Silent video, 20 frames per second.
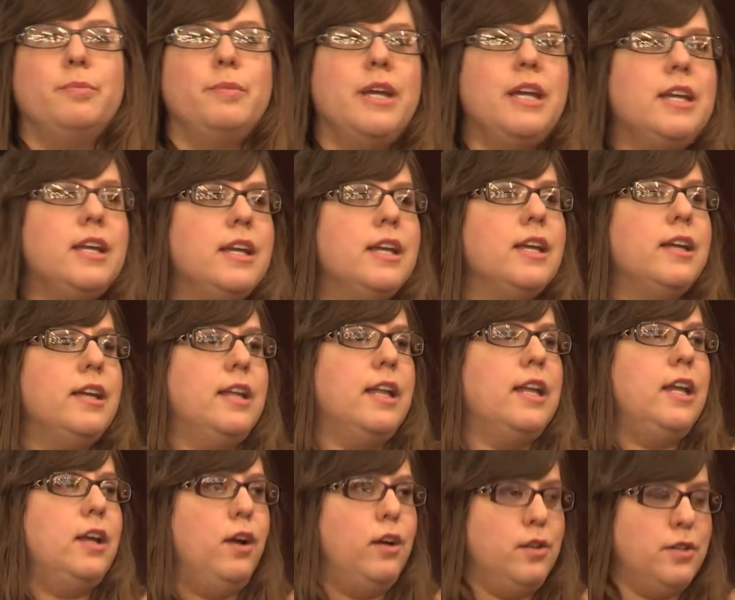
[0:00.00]
making
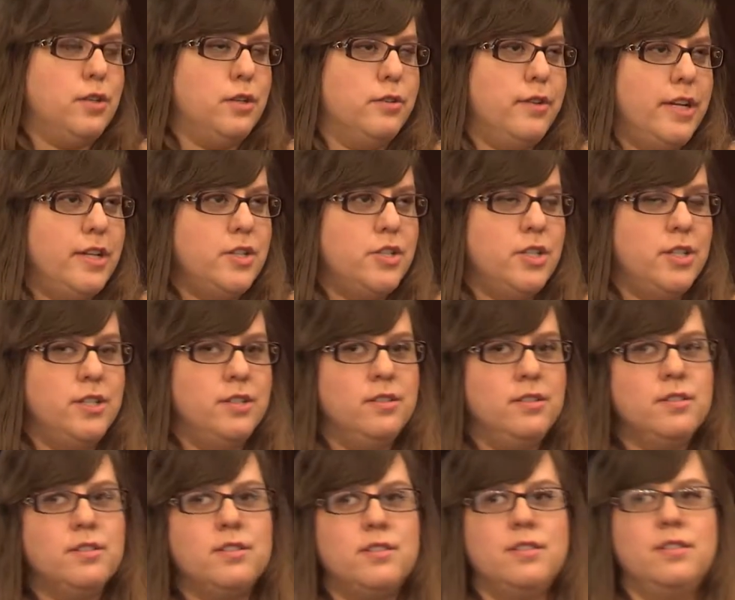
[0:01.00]
any
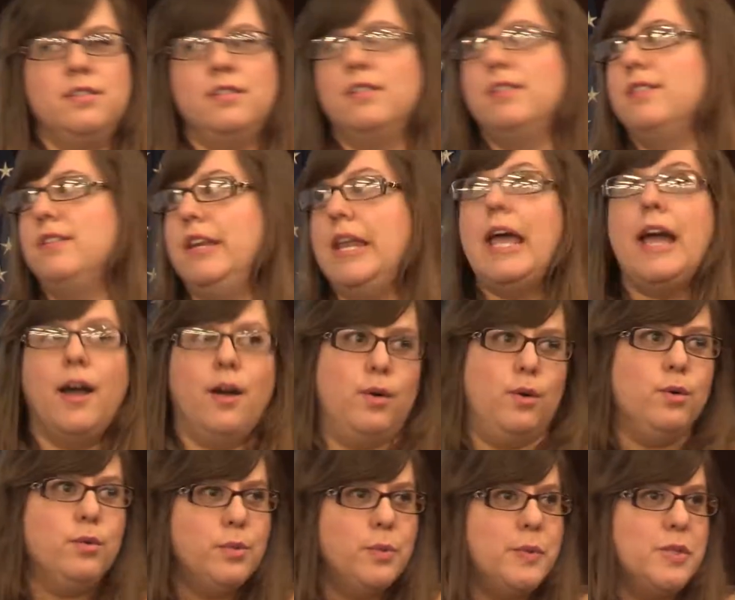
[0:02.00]
alterations
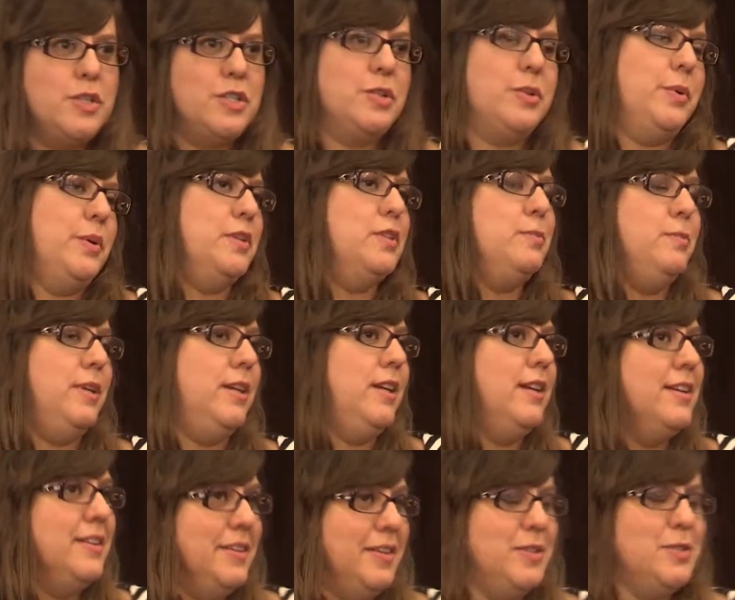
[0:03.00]
now, which is going to
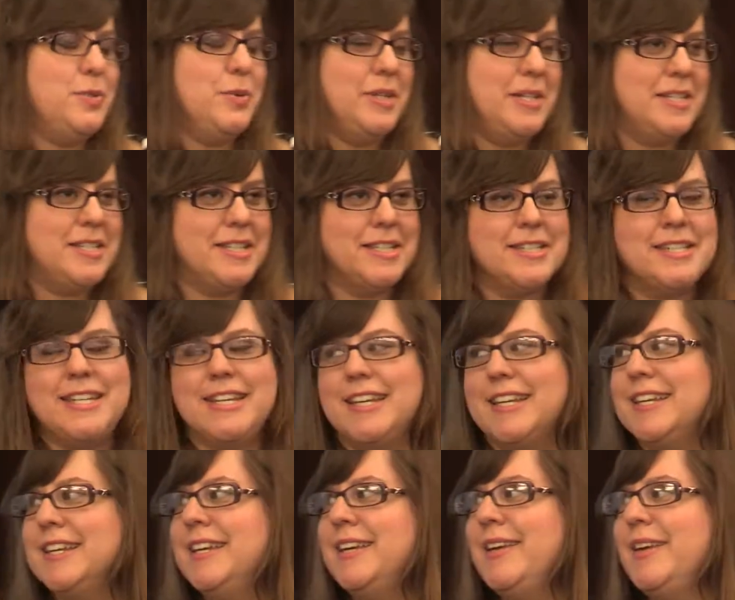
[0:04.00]
be in
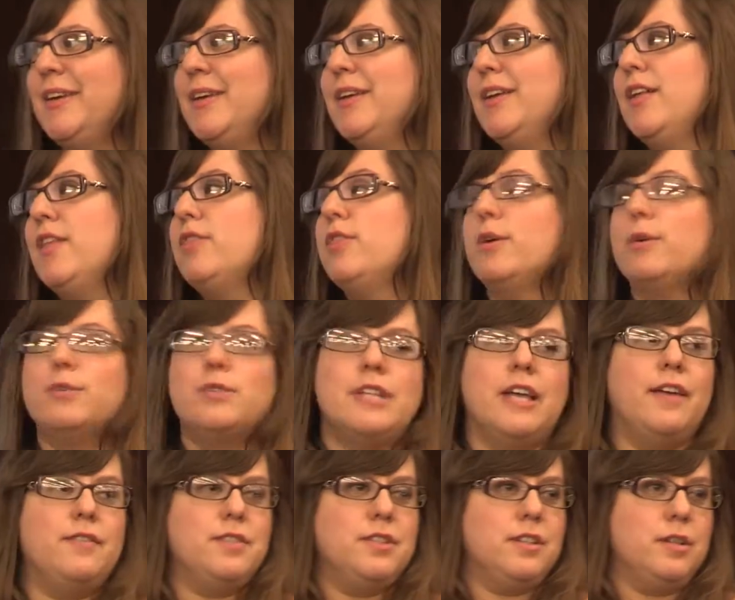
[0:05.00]
2016, those
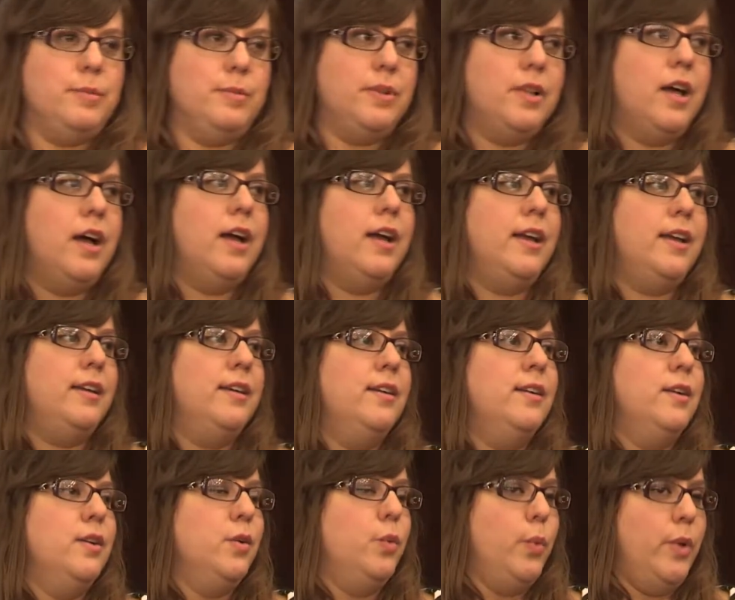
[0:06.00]
have to comply
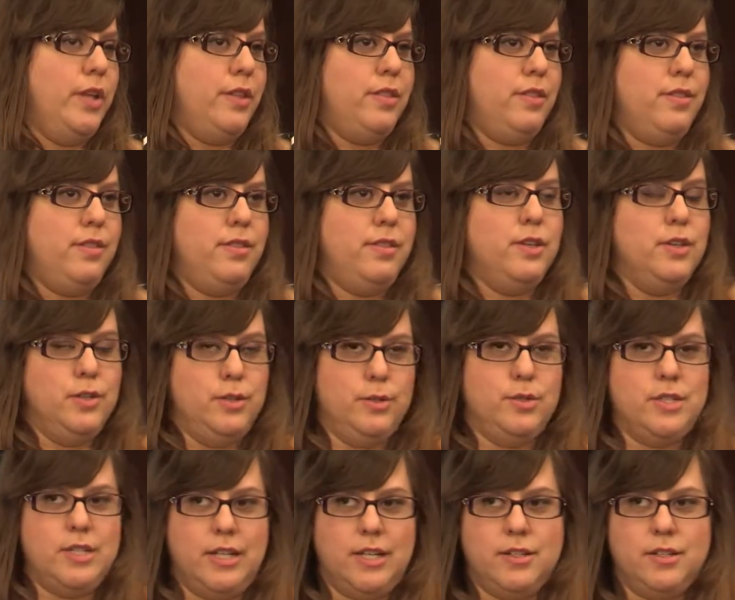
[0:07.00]
with the new
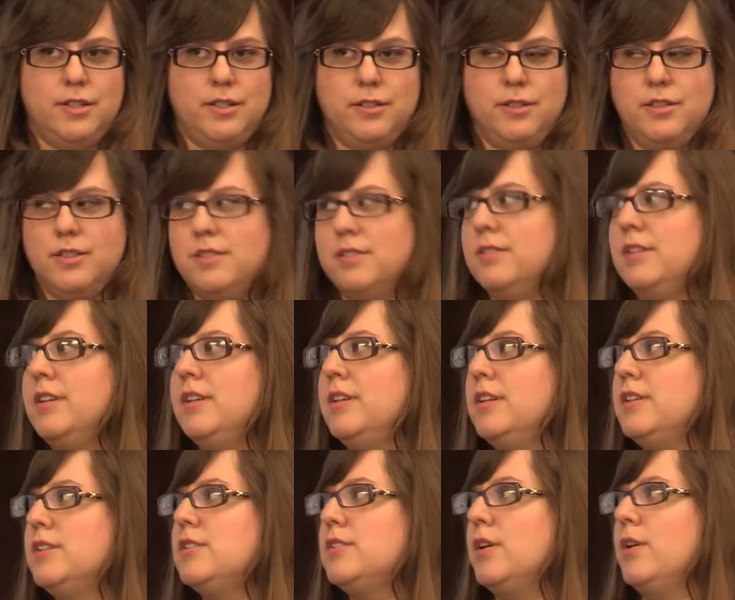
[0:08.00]
standards.
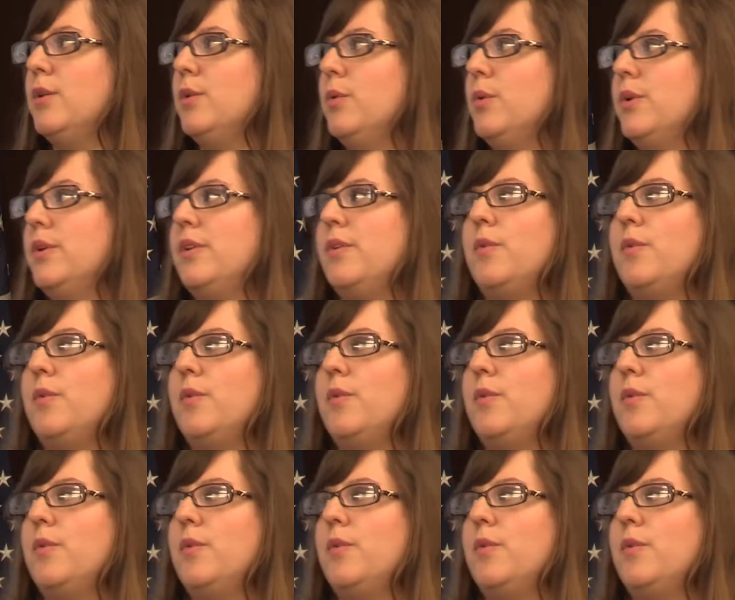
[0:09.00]
So